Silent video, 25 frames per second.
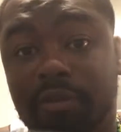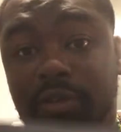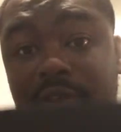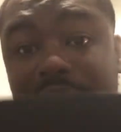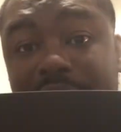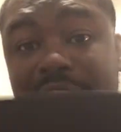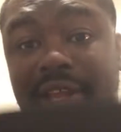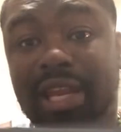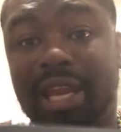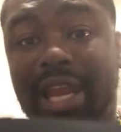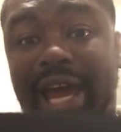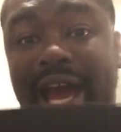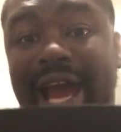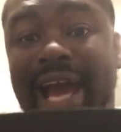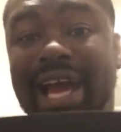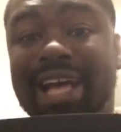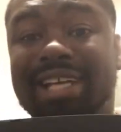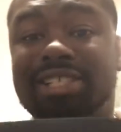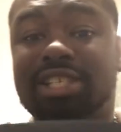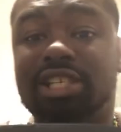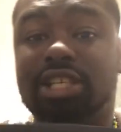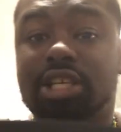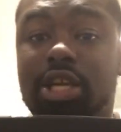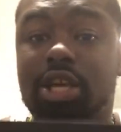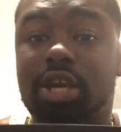the
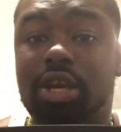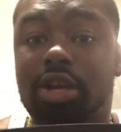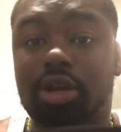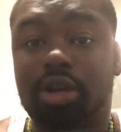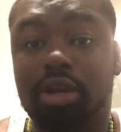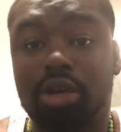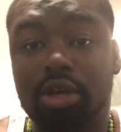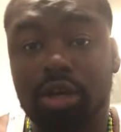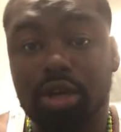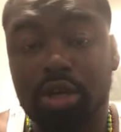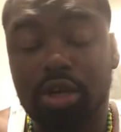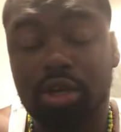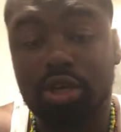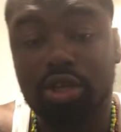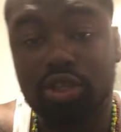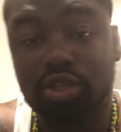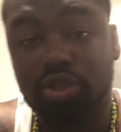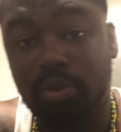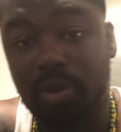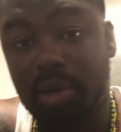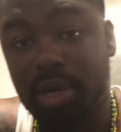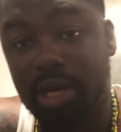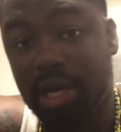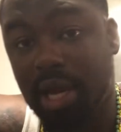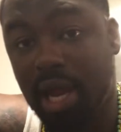last year.
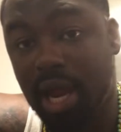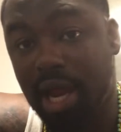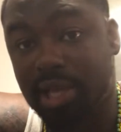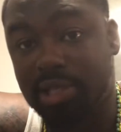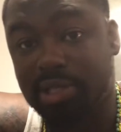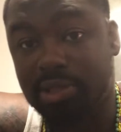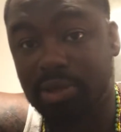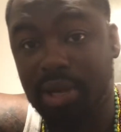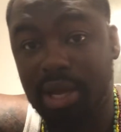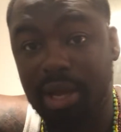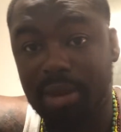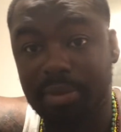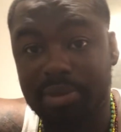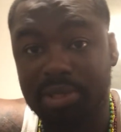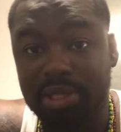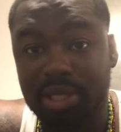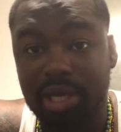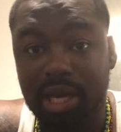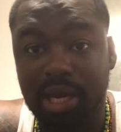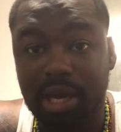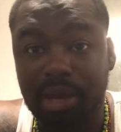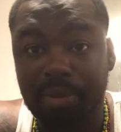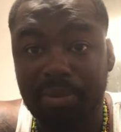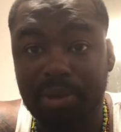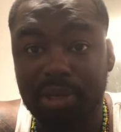$20 on
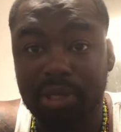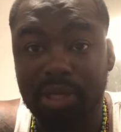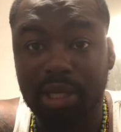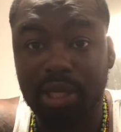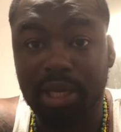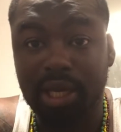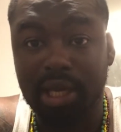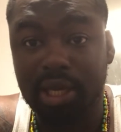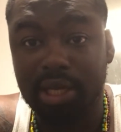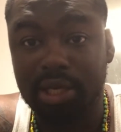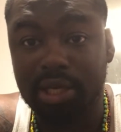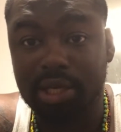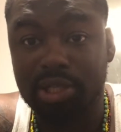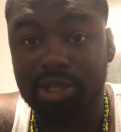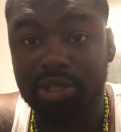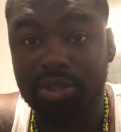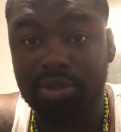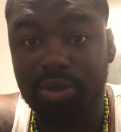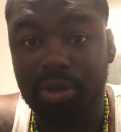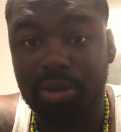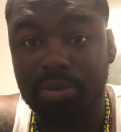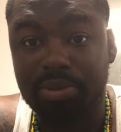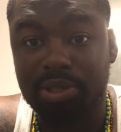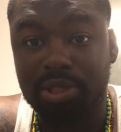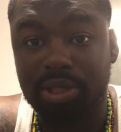Amazon. I'll put the link in the
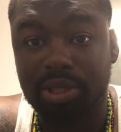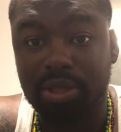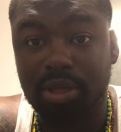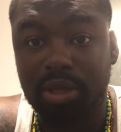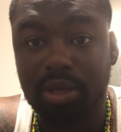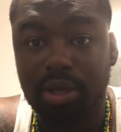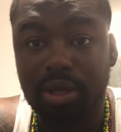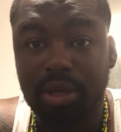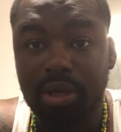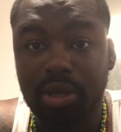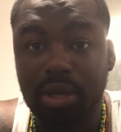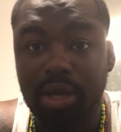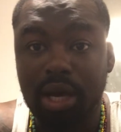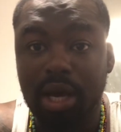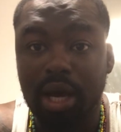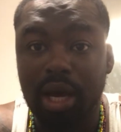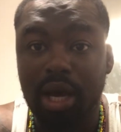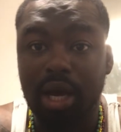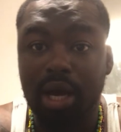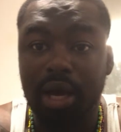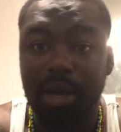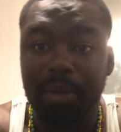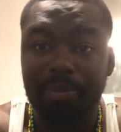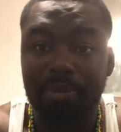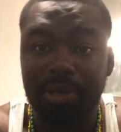description.
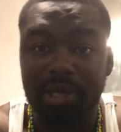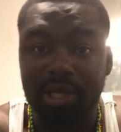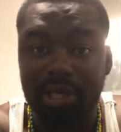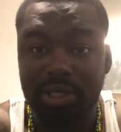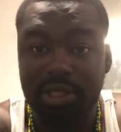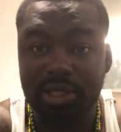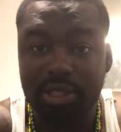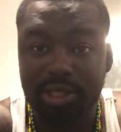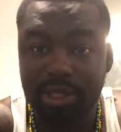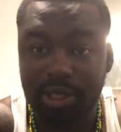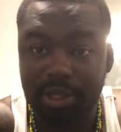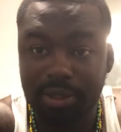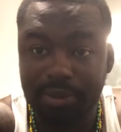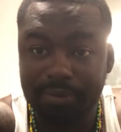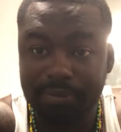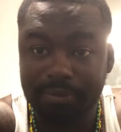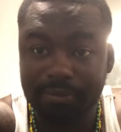Peace.